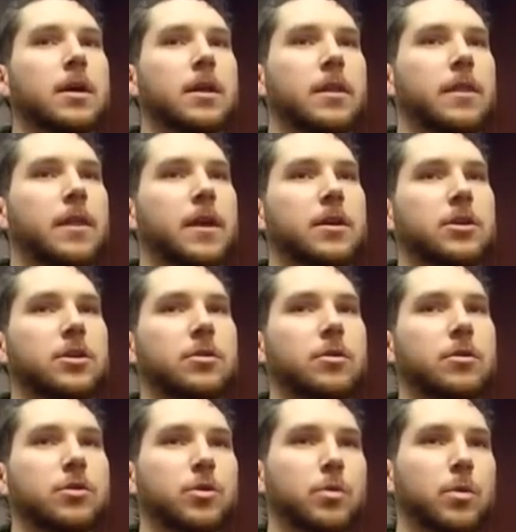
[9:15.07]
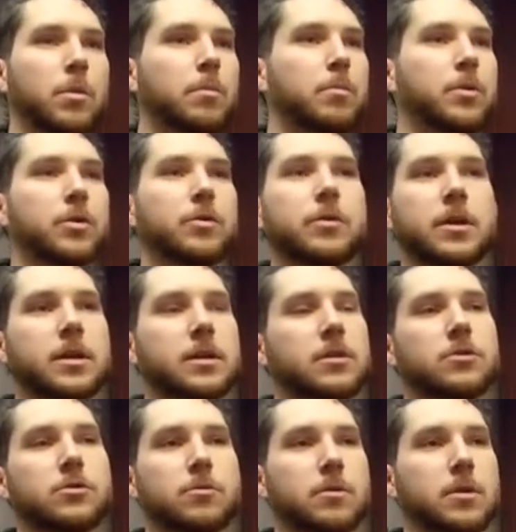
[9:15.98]
that, you know, you were building
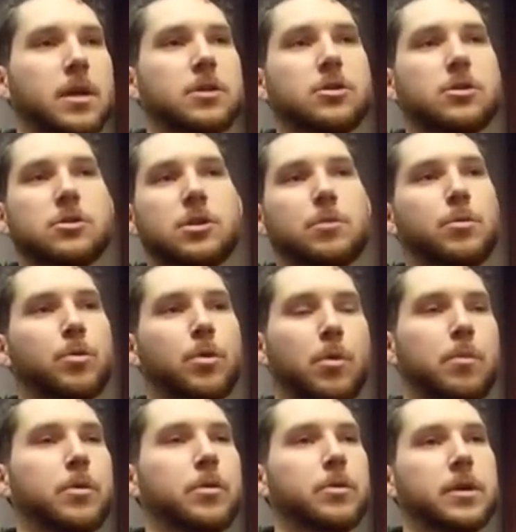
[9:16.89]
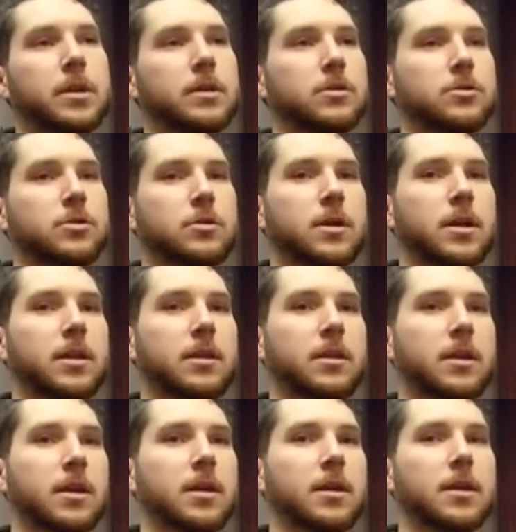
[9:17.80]
this relationship, you were building this great
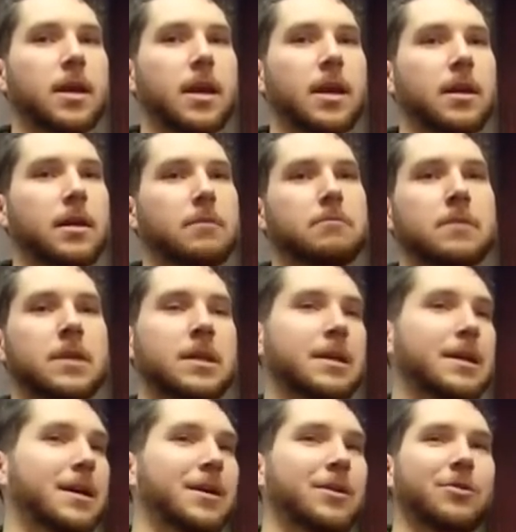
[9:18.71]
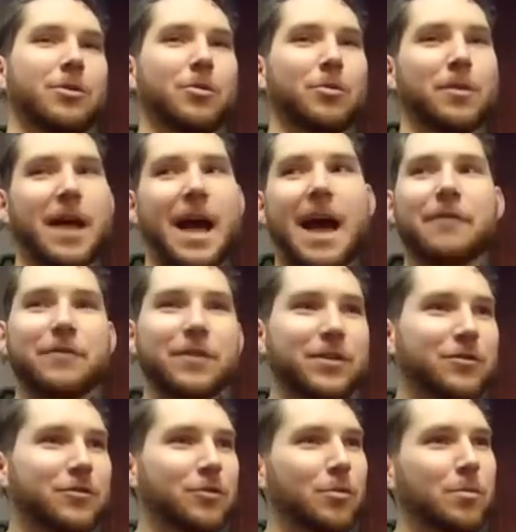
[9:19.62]
thing, and I don't know, laugh at
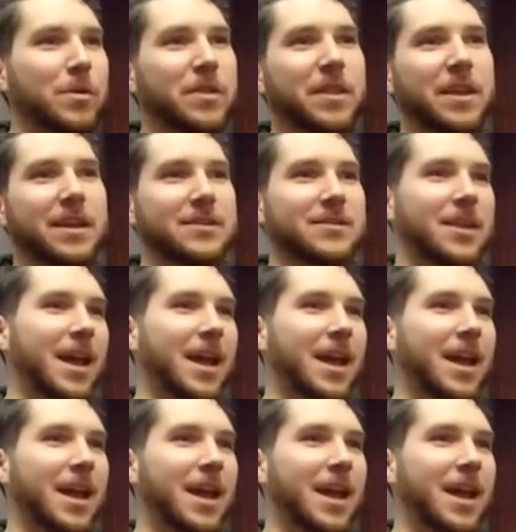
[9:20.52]
stupid things that